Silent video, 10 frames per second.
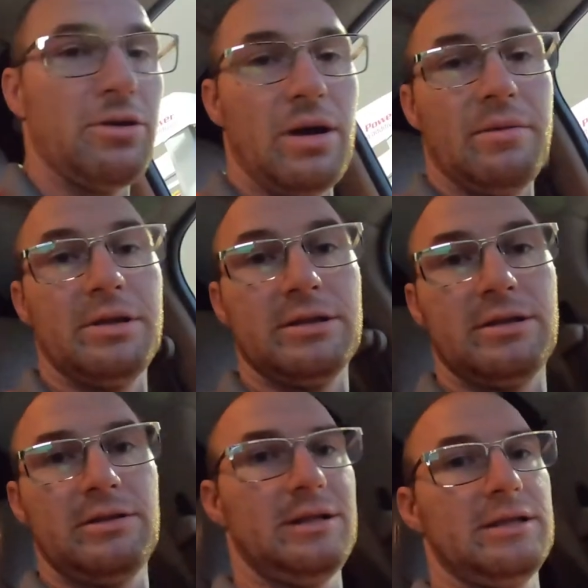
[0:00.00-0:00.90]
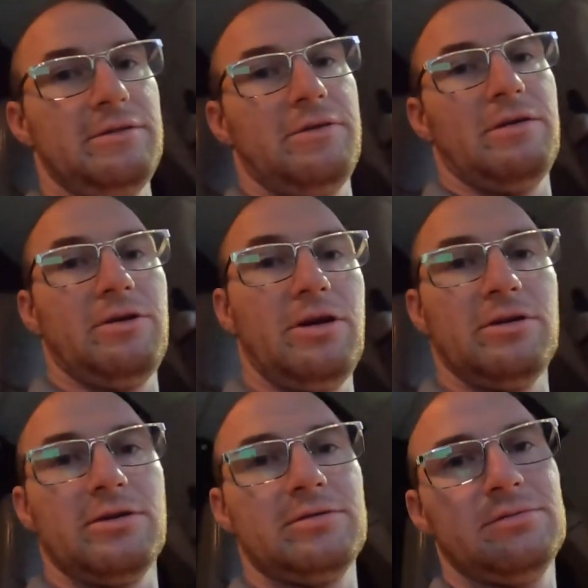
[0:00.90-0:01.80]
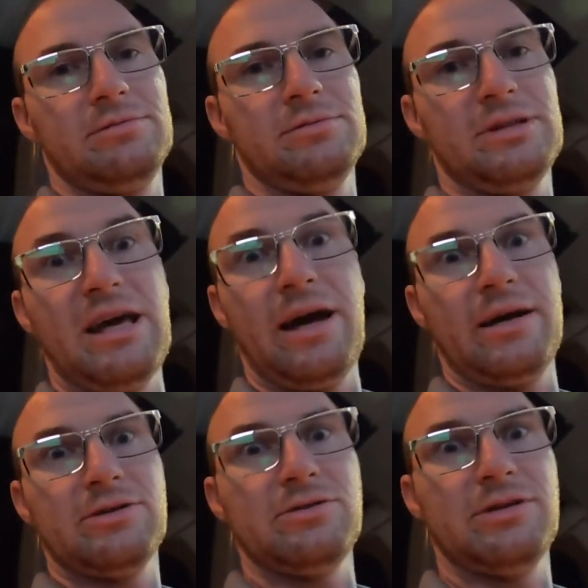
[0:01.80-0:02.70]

grab this $65 gas